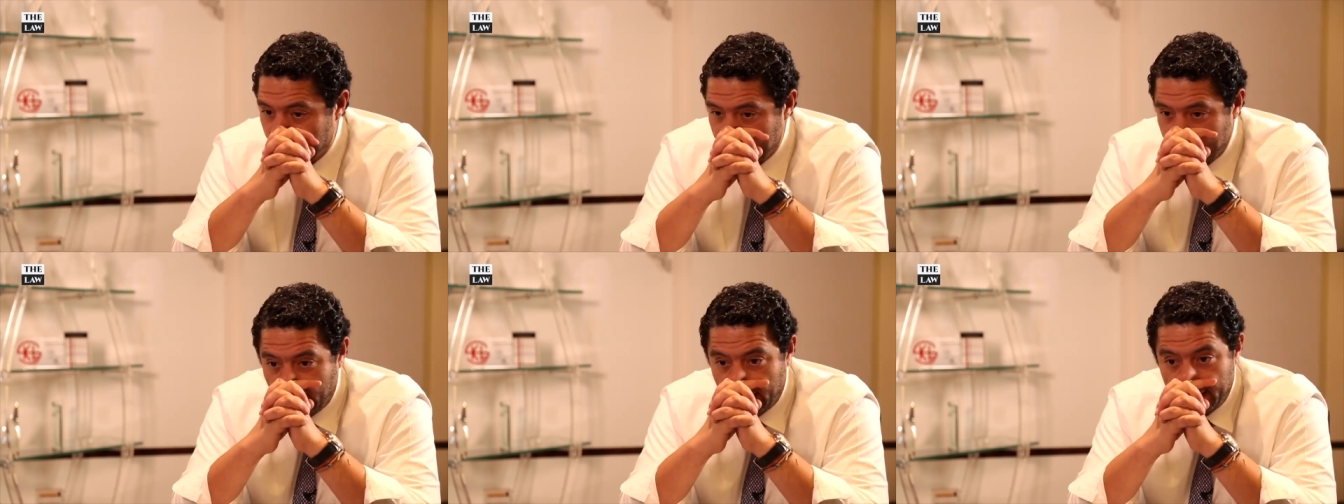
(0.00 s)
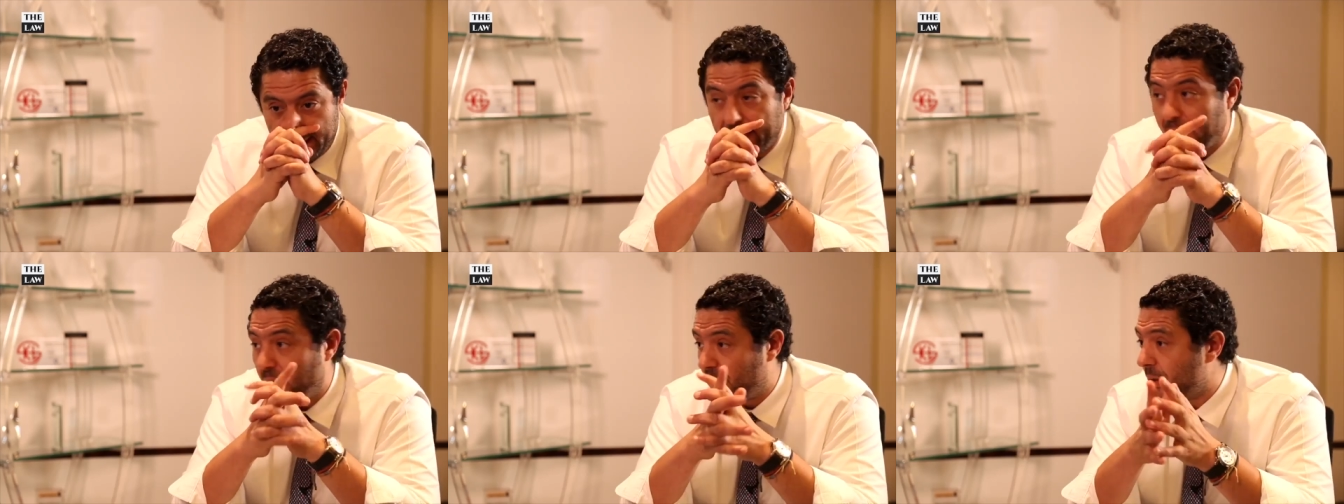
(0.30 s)
that
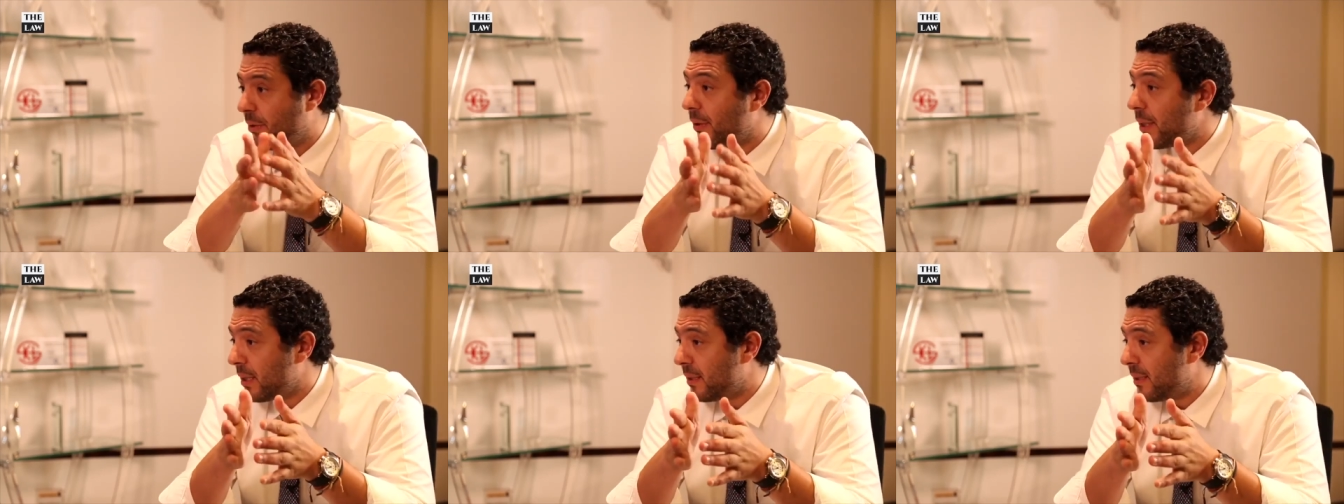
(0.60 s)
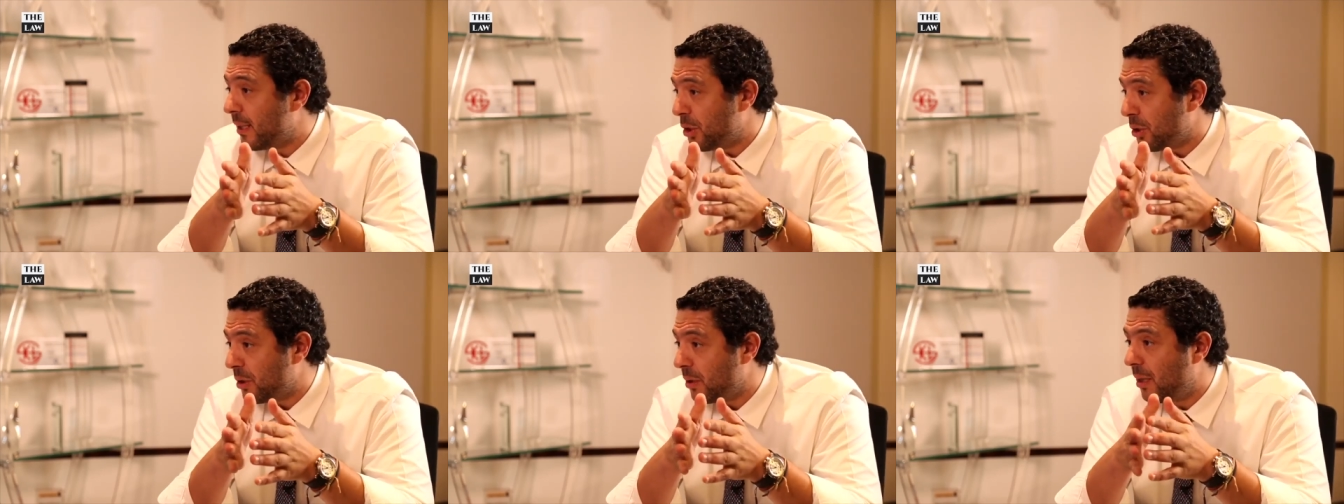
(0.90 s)
I think are the right
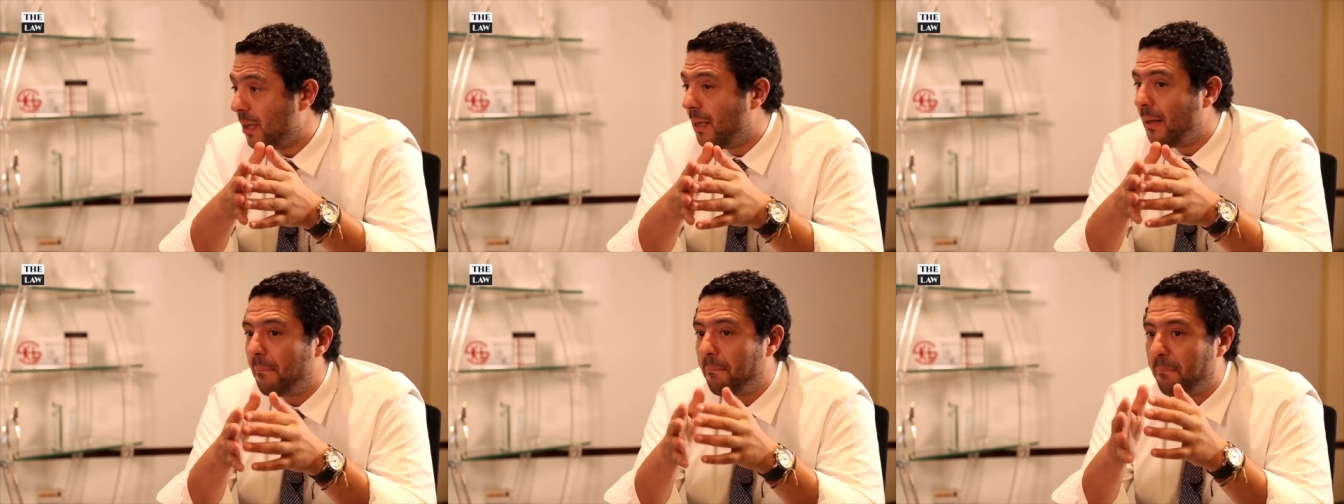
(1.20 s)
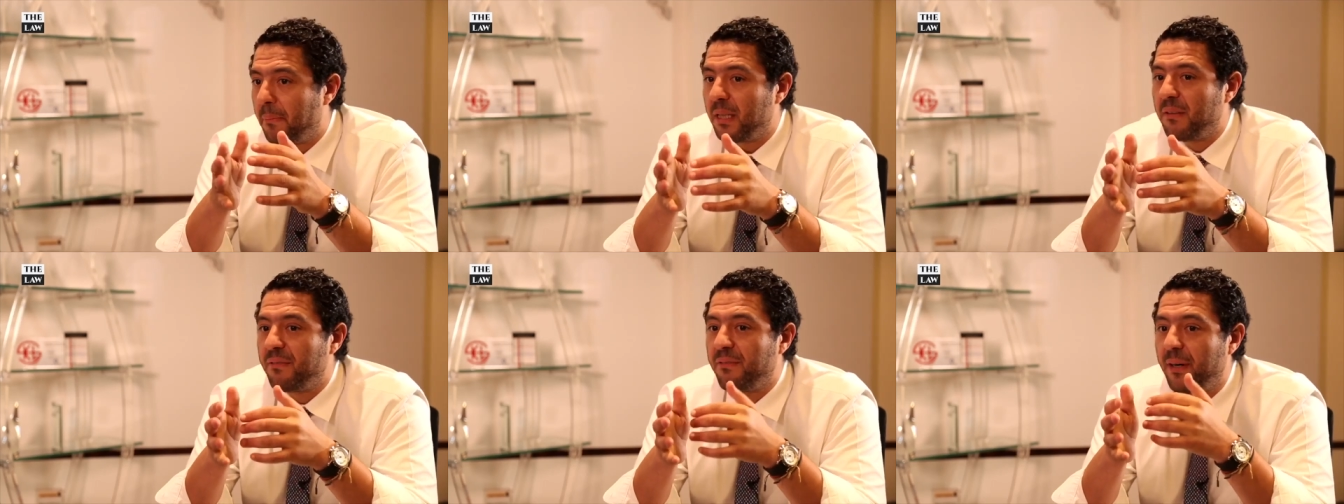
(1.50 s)
decision,
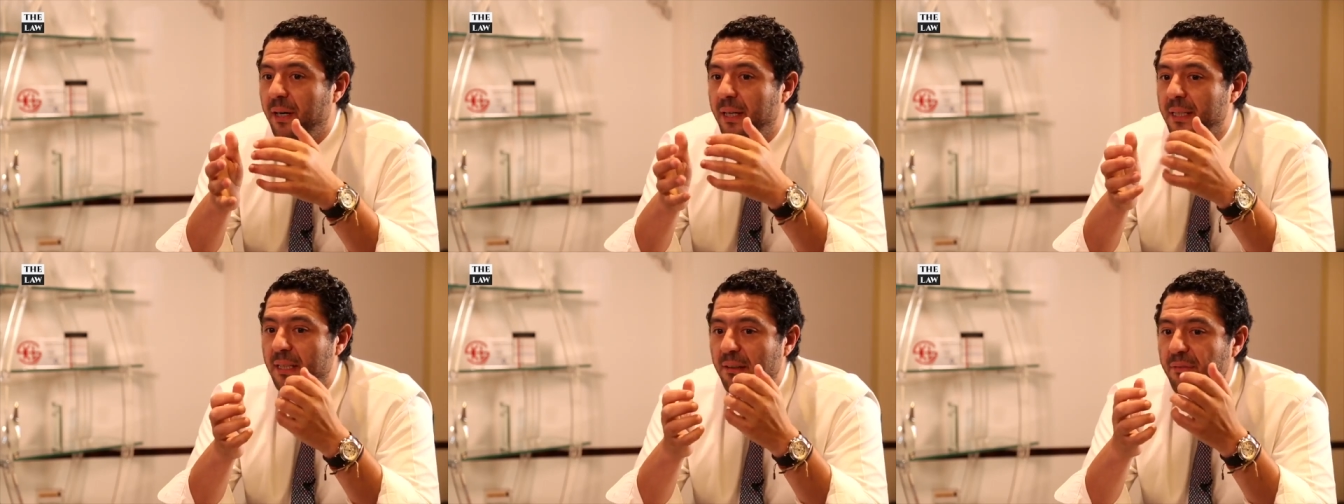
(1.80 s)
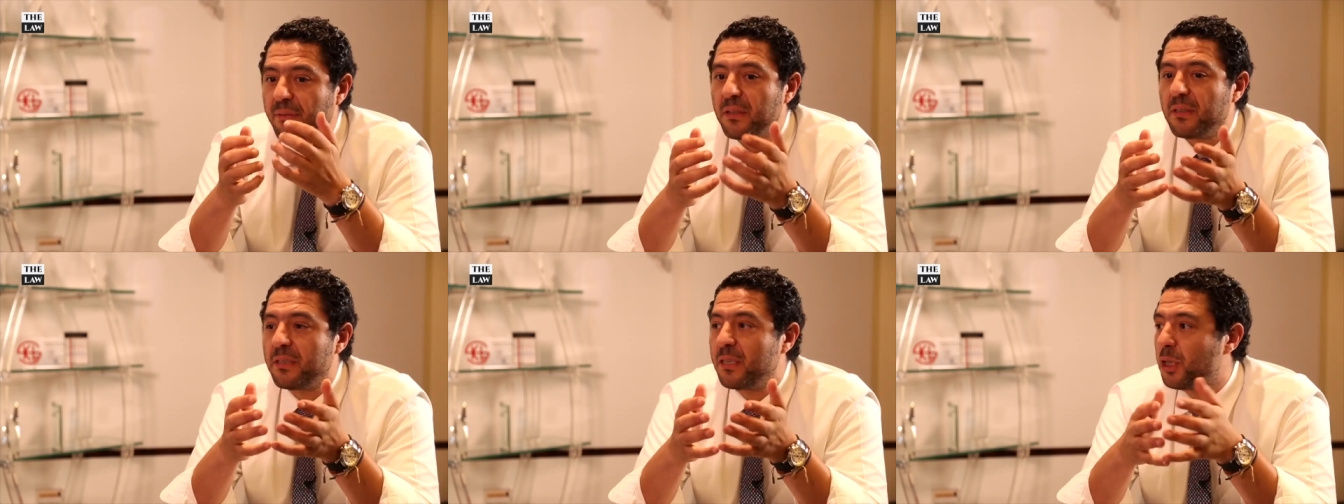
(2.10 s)
but very
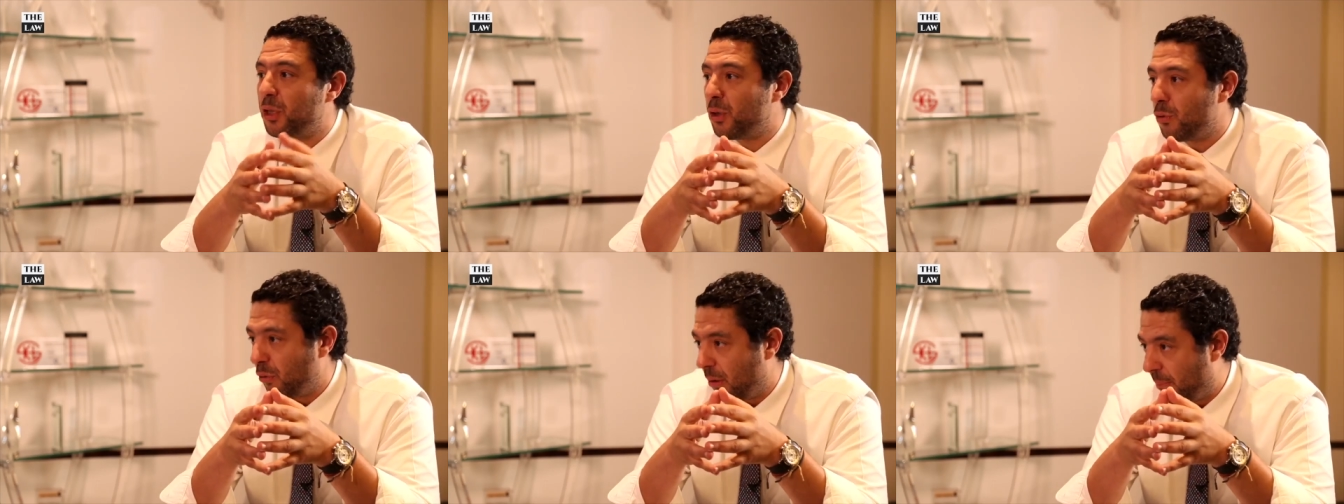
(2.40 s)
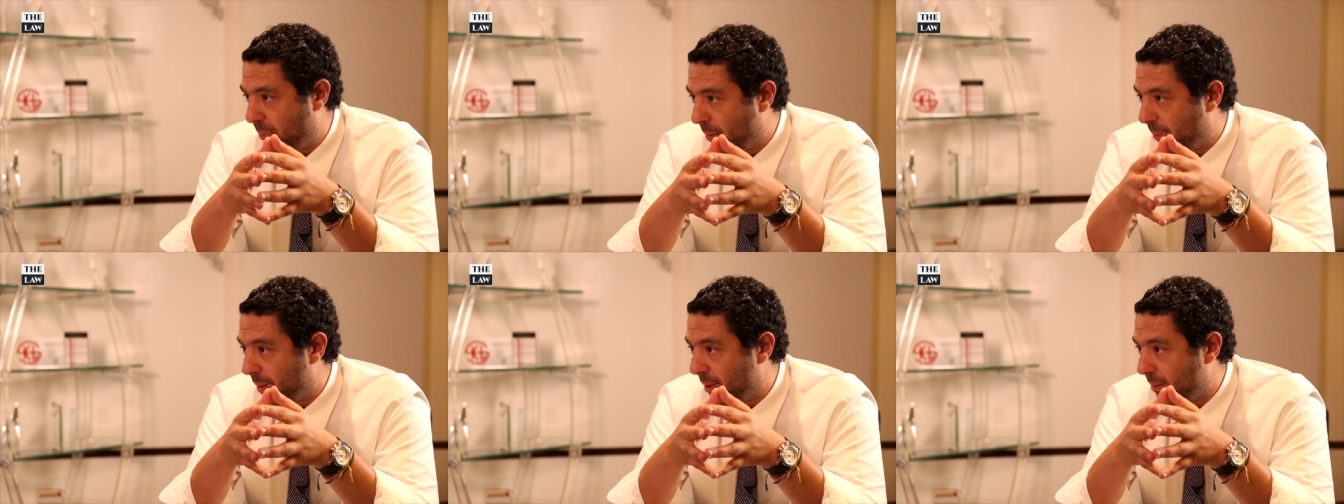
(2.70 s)
difficult decision to
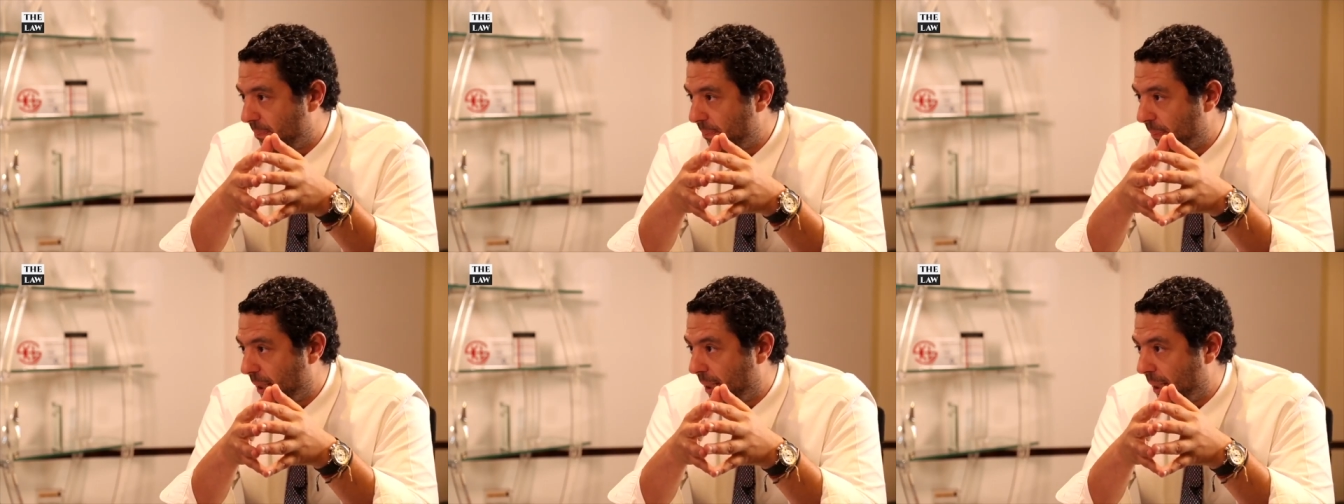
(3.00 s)
implement.